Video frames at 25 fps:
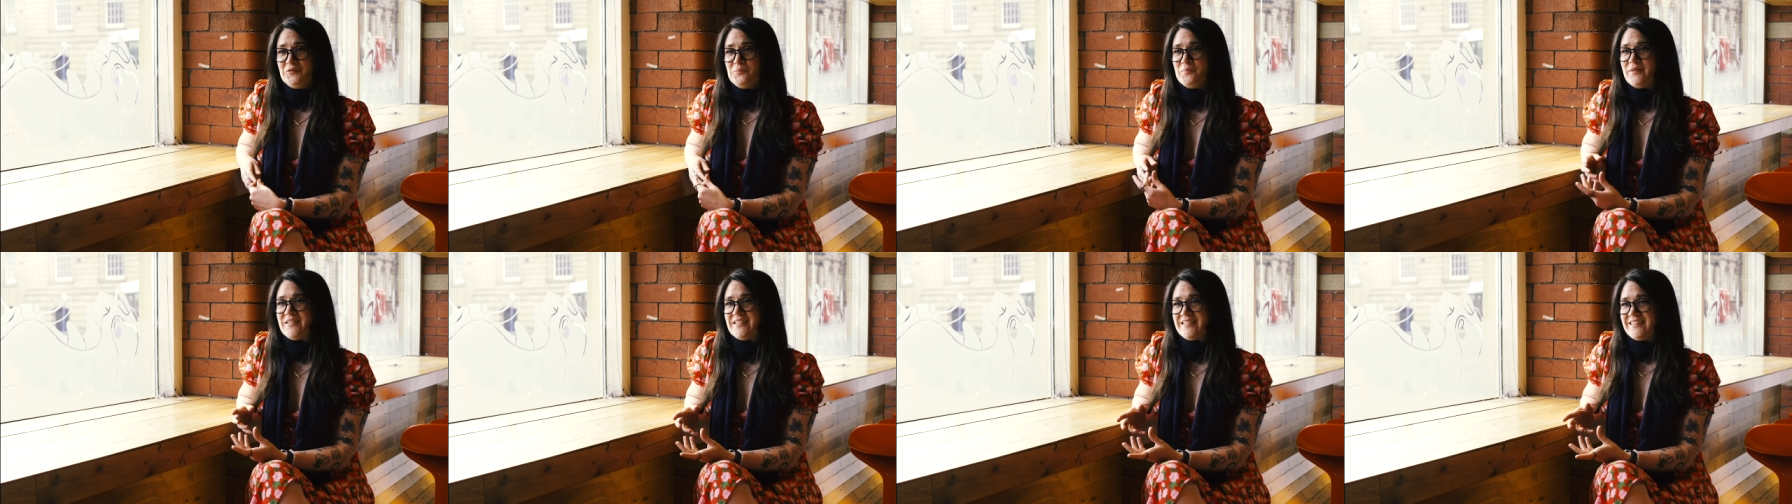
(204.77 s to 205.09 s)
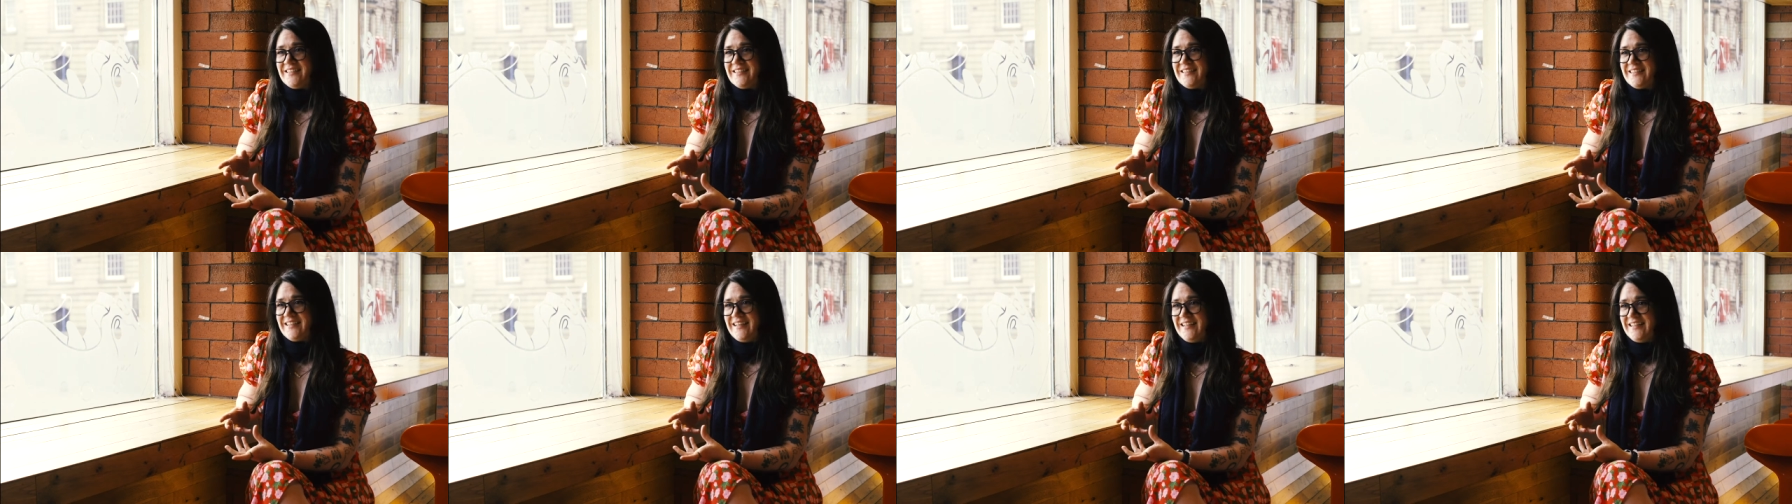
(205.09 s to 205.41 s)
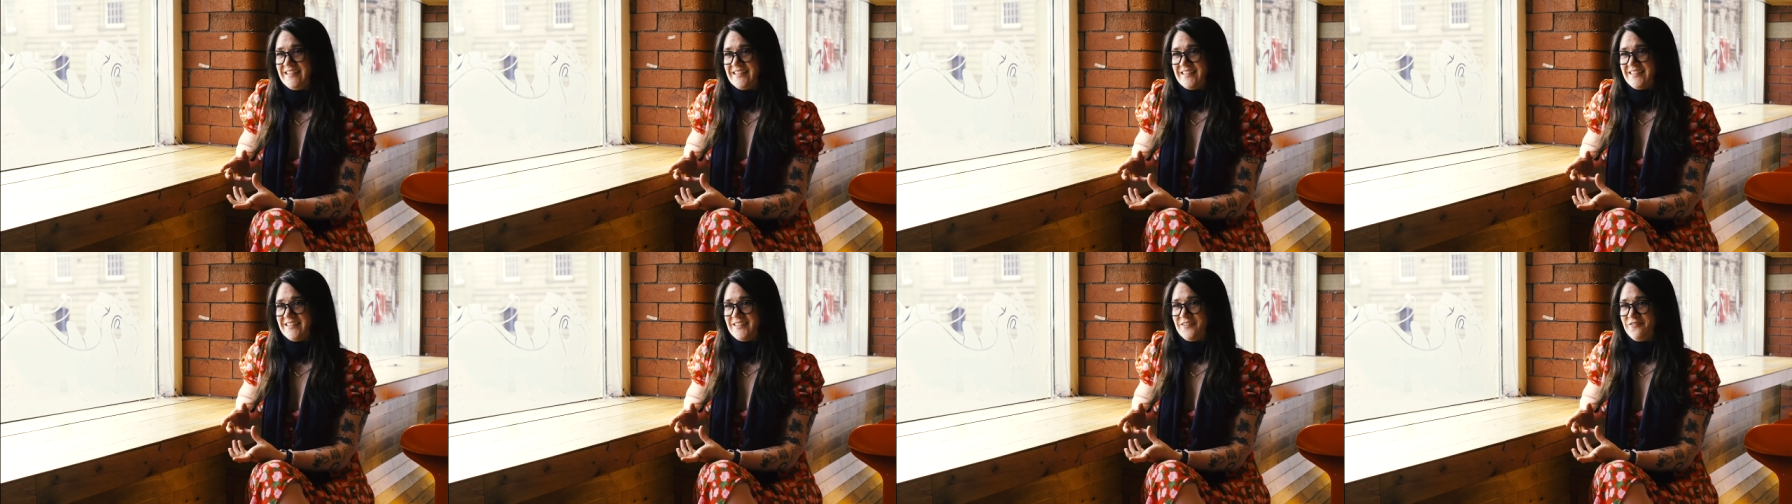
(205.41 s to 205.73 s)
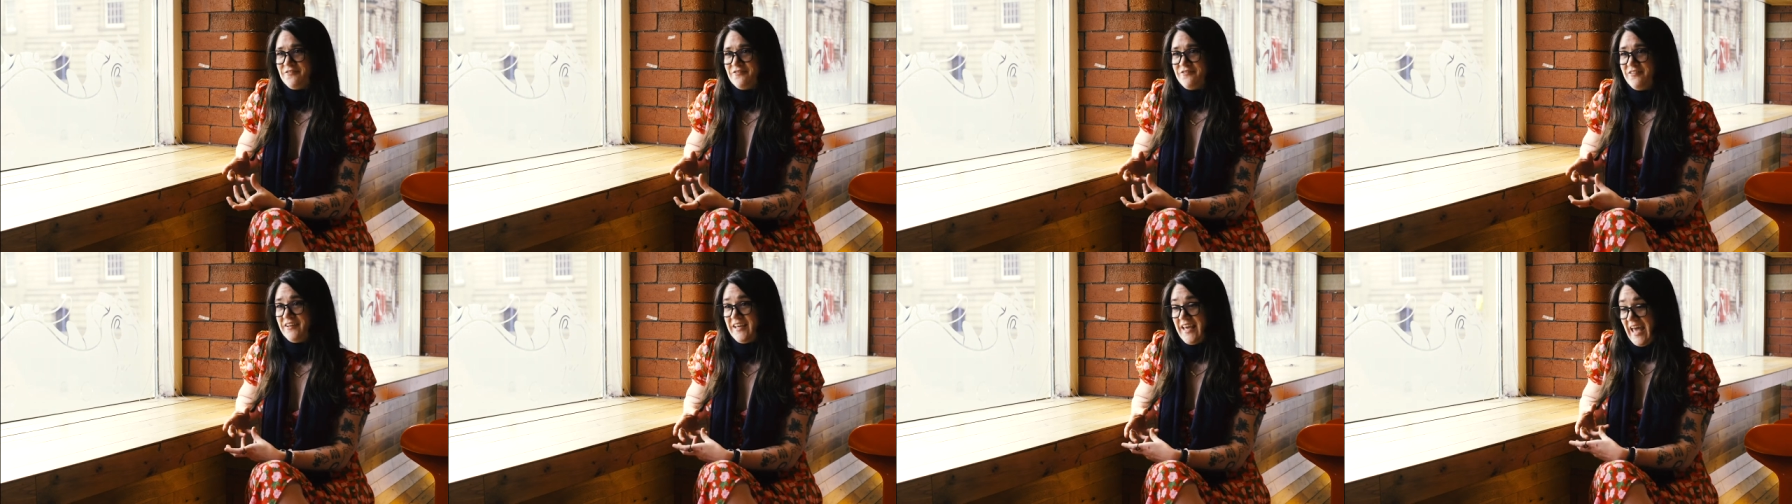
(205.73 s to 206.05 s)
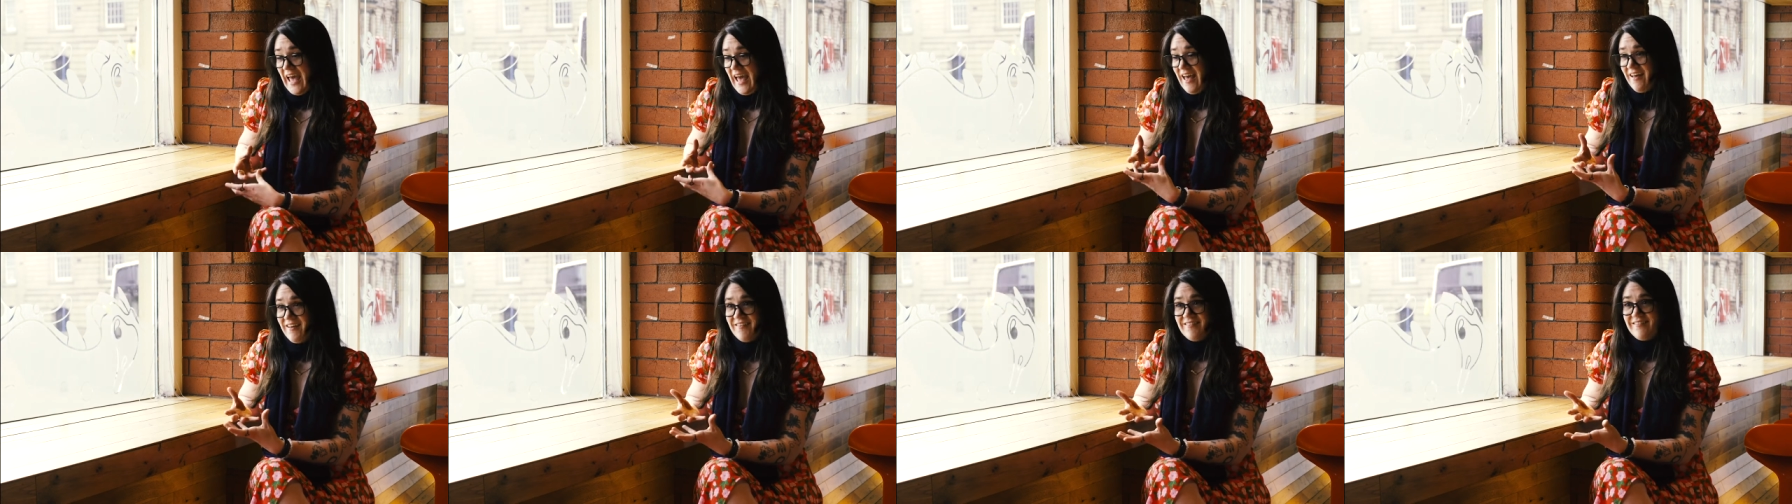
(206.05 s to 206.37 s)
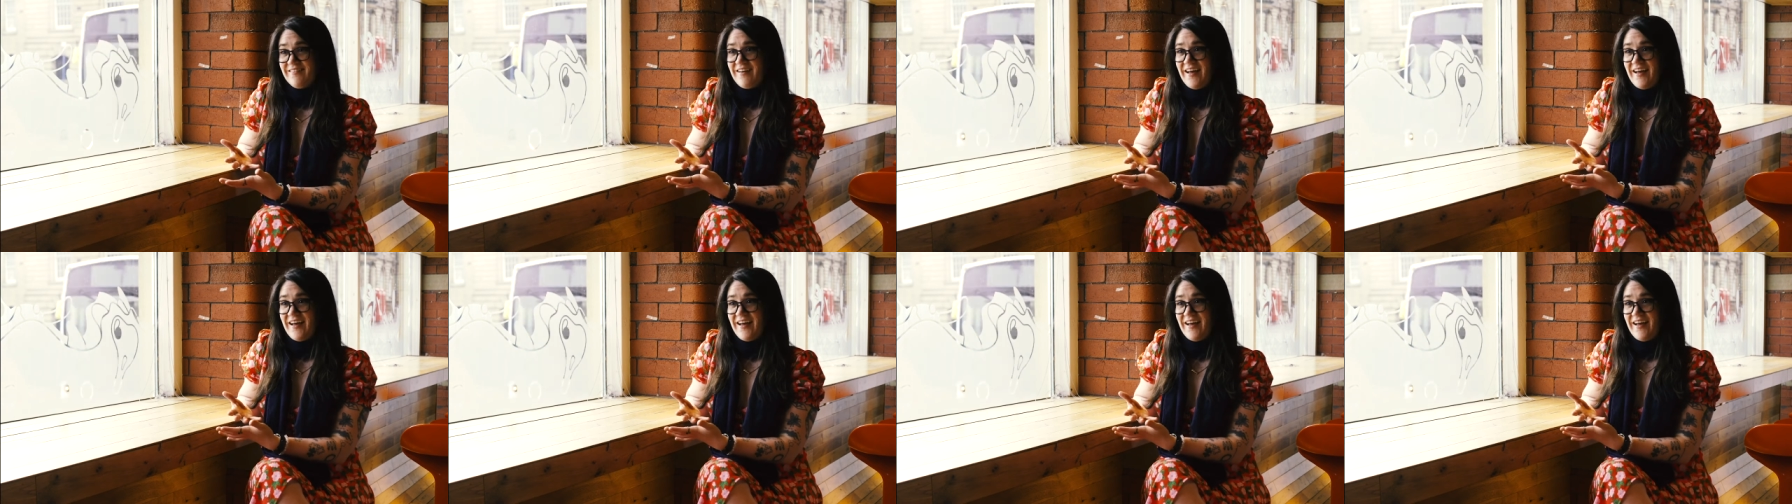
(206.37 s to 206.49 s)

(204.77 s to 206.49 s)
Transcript: a business leader to forget